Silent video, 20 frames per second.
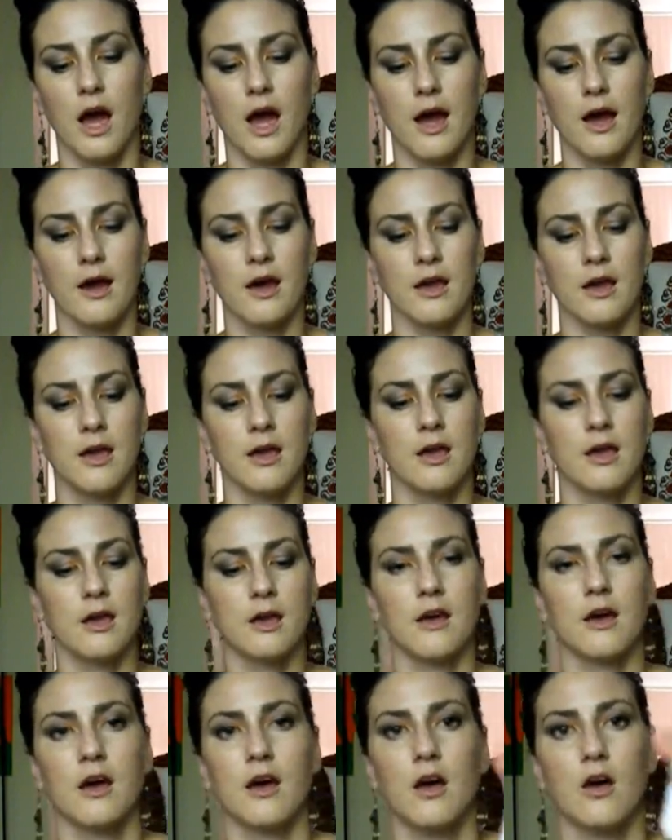
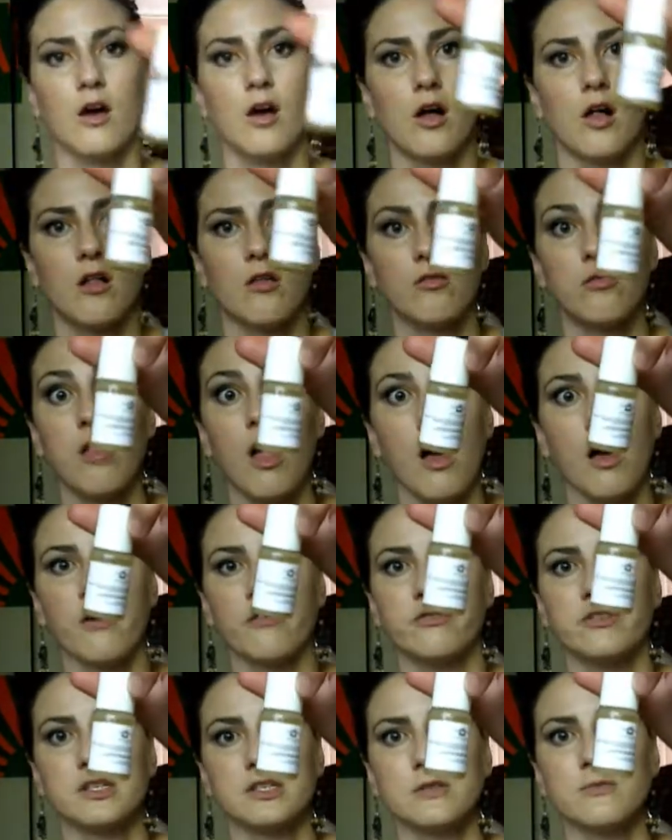I
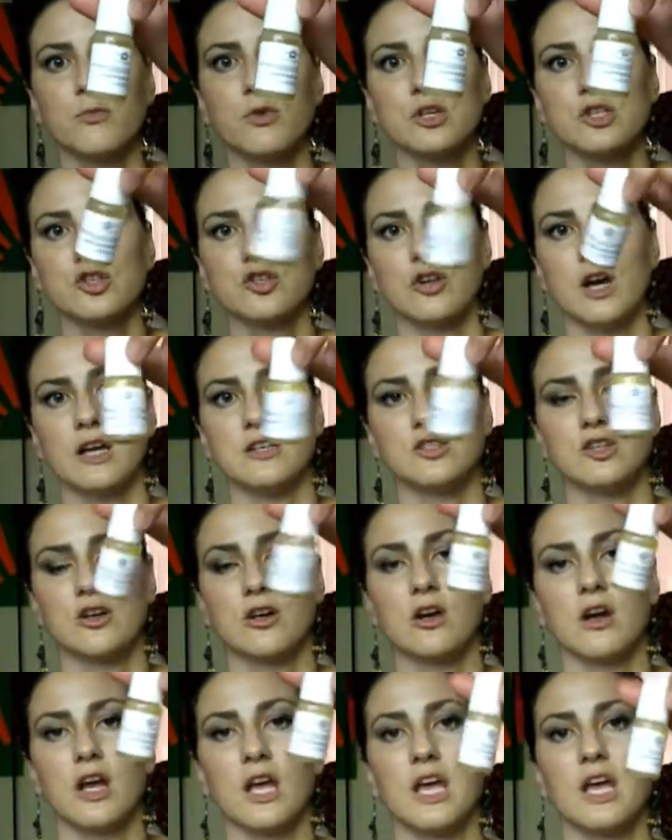love this
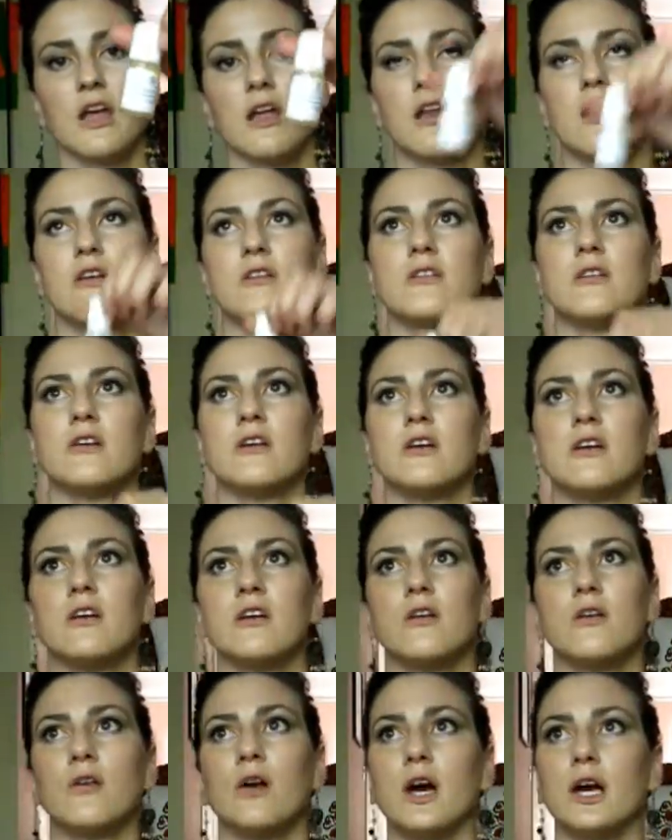moisturizer.
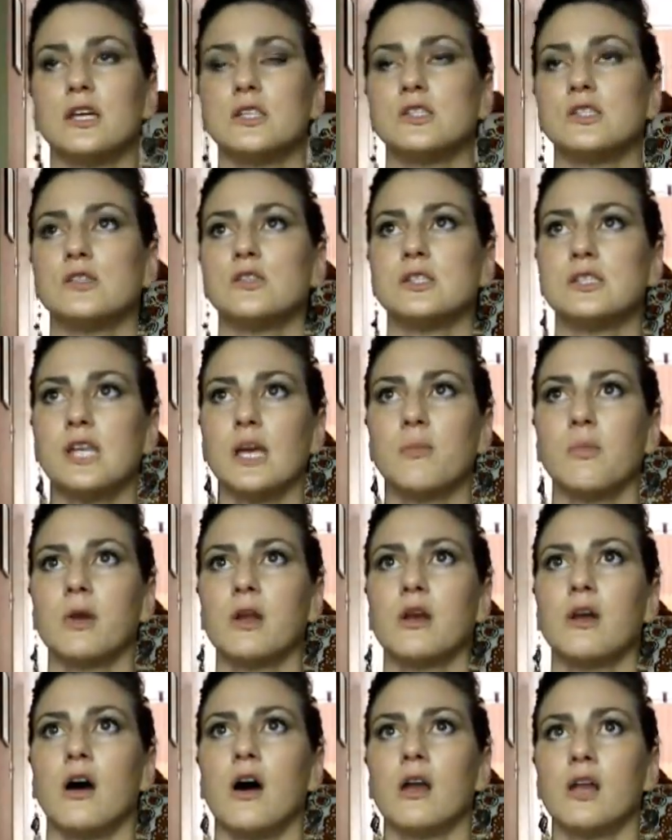As soon as I
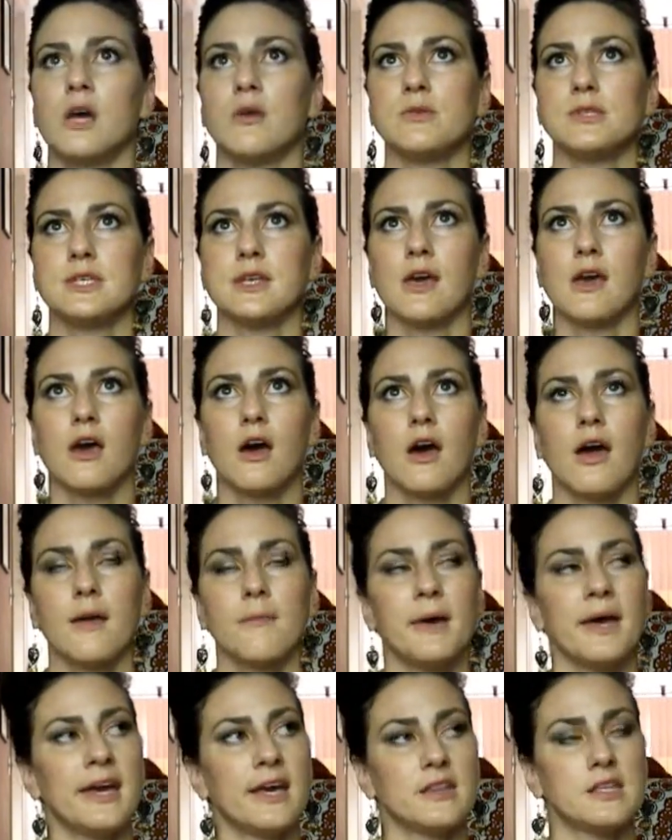put it on, I was like,
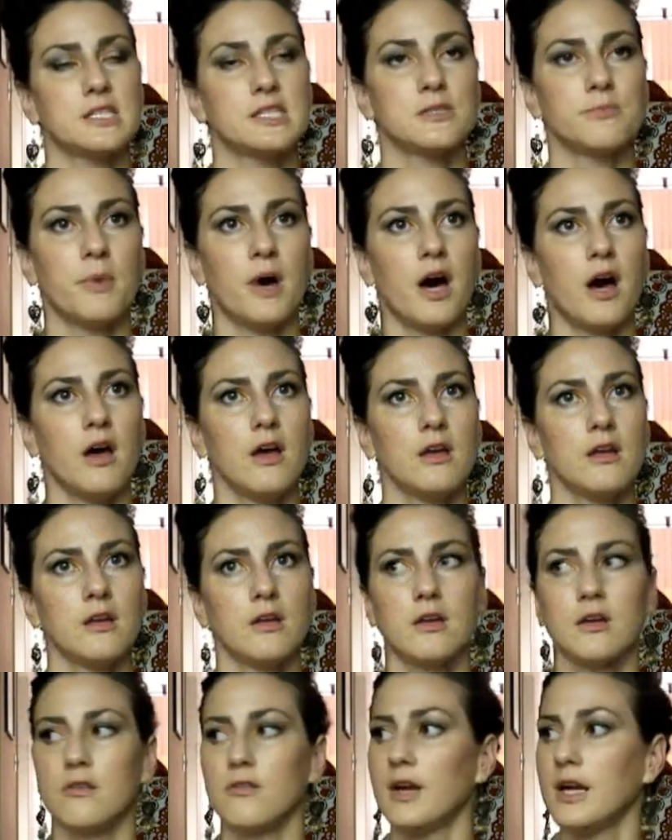am I at the spa
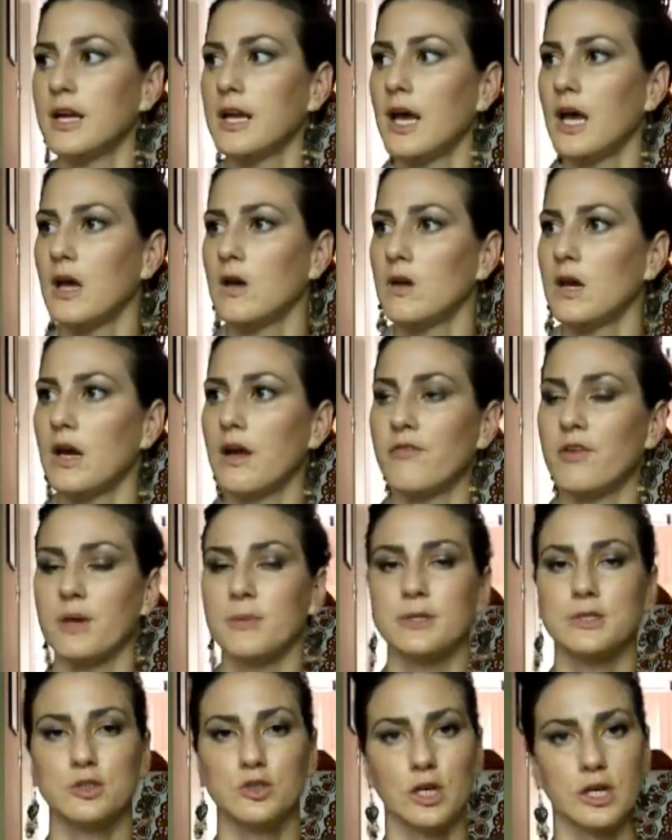right now? Have I
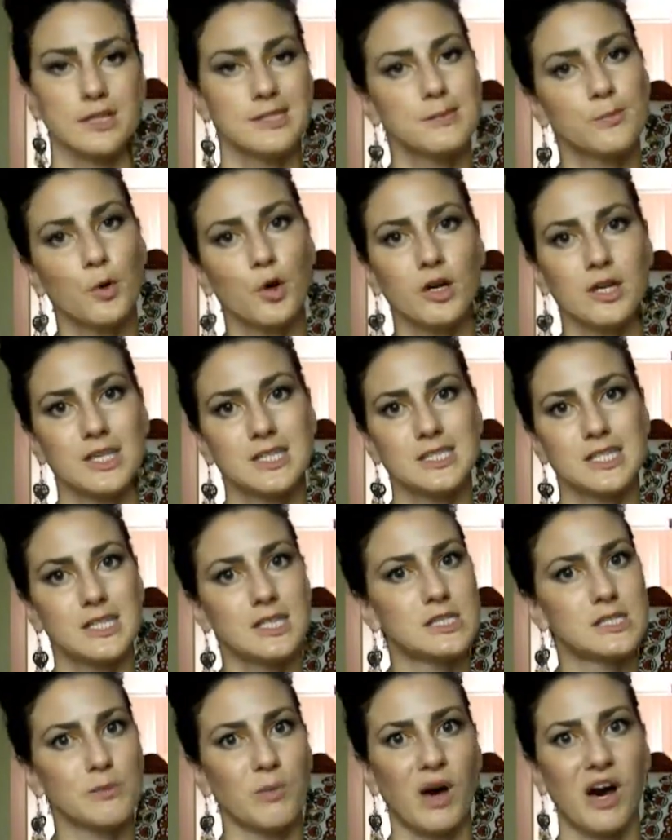been transported
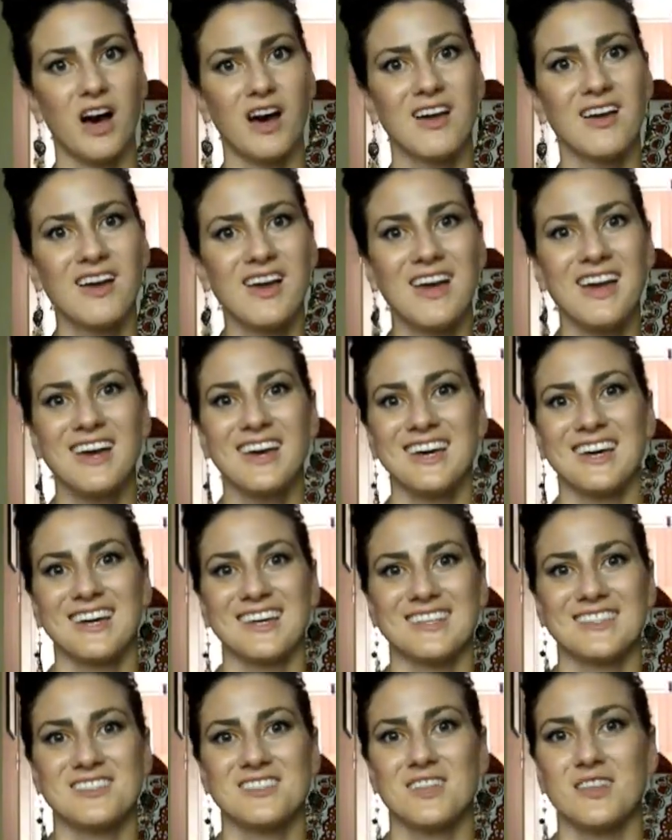to the spa?
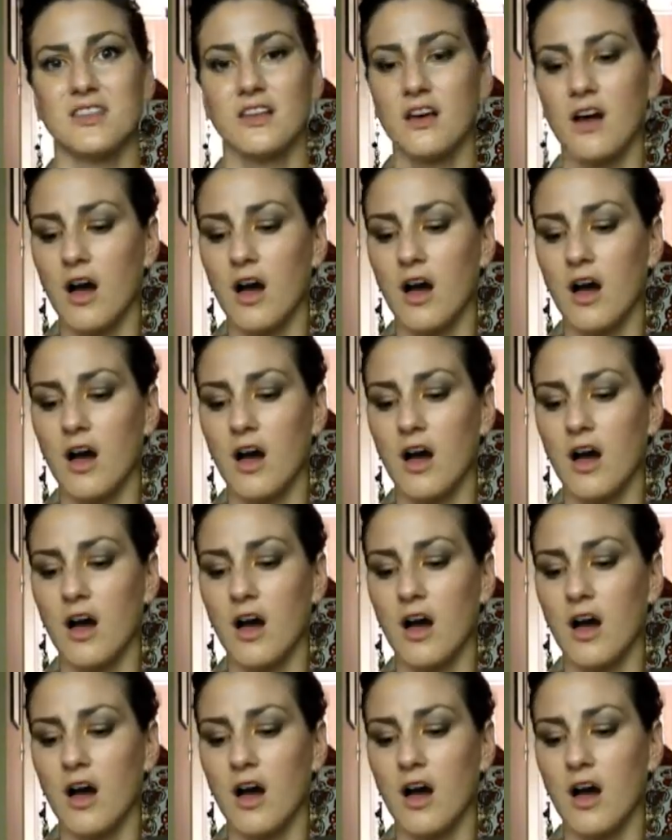Because the